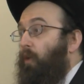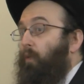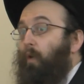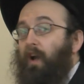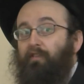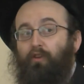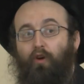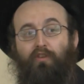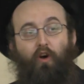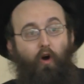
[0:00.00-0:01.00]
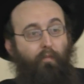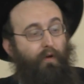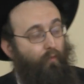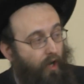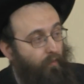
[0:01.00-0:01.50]
What if the door is
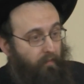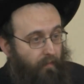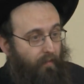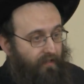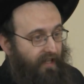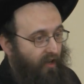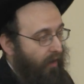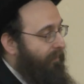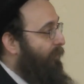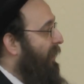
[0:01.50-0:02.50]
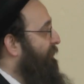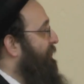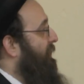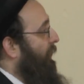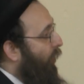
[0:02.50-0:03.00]
open? What do we mean when we say open? What if
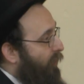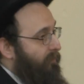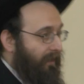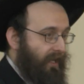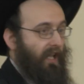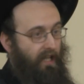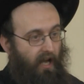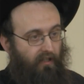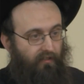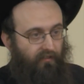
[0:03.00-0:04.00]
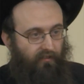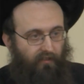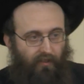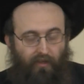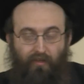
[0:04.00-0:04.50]
it's closed but not locked?
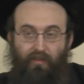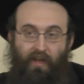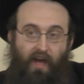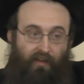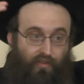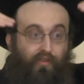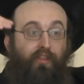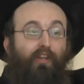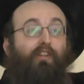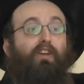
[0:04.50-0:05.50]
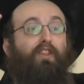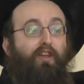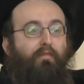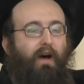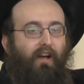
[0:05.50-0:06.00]
That is
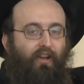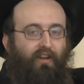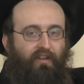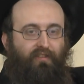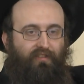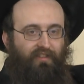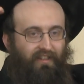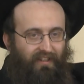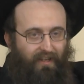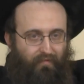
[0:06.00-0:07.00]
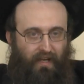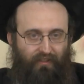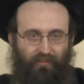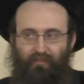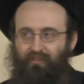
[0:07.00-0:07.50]
the machlokes about
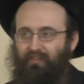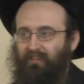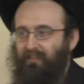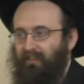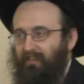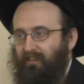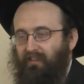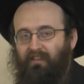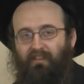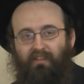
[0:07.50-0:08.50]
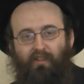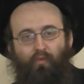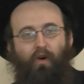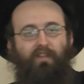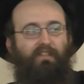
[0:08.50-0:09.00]
yichud.
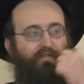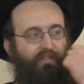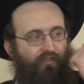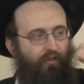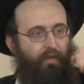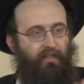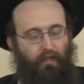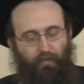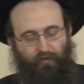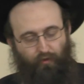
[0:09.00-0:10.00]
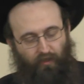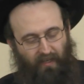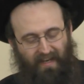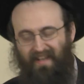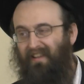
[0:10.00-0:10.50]
What is the definition of Pesach Pasuach?
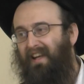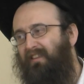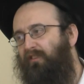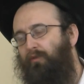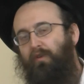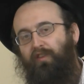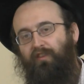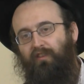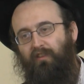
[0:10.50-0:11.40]
And it has a lot to do with